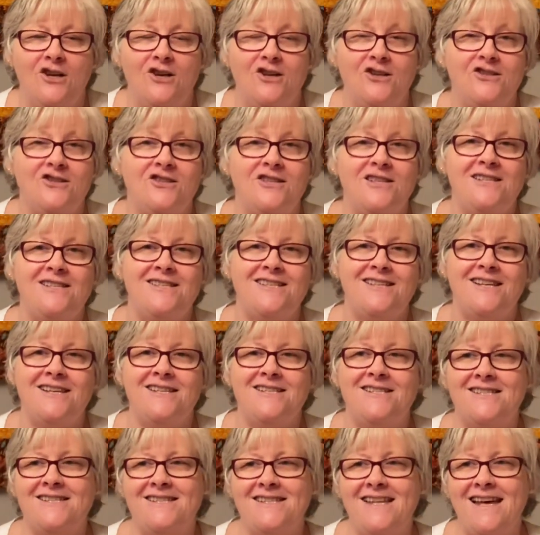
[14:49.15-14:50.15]
She
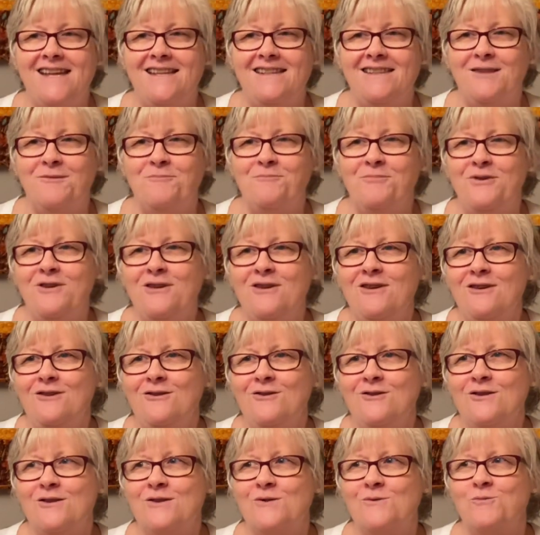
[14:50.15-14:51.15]
says that the
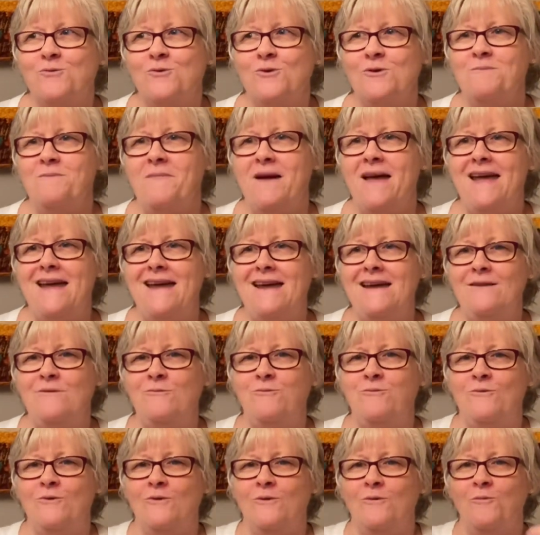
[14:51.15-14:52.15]
pews were made